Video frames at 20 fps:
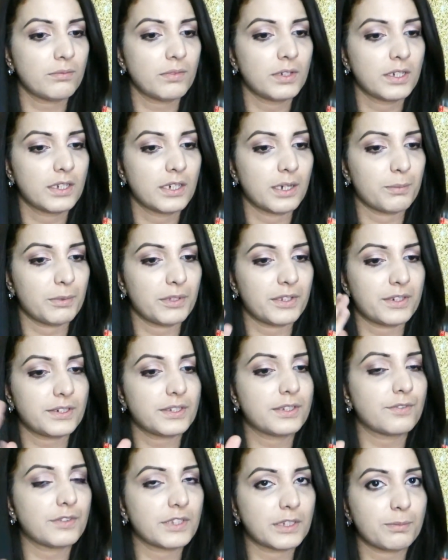I mean,
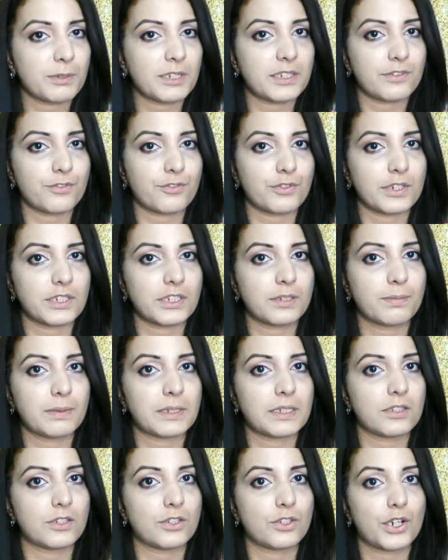there's a visible difference,
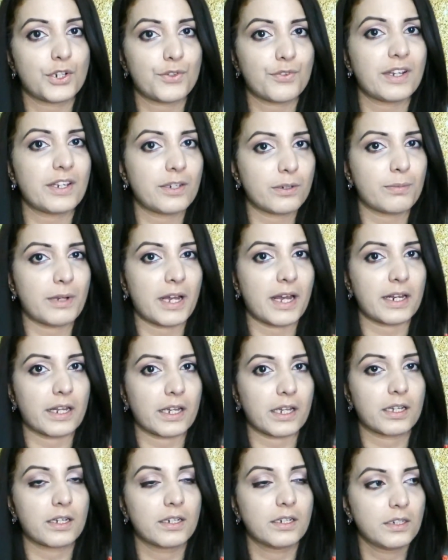but not very dramatic.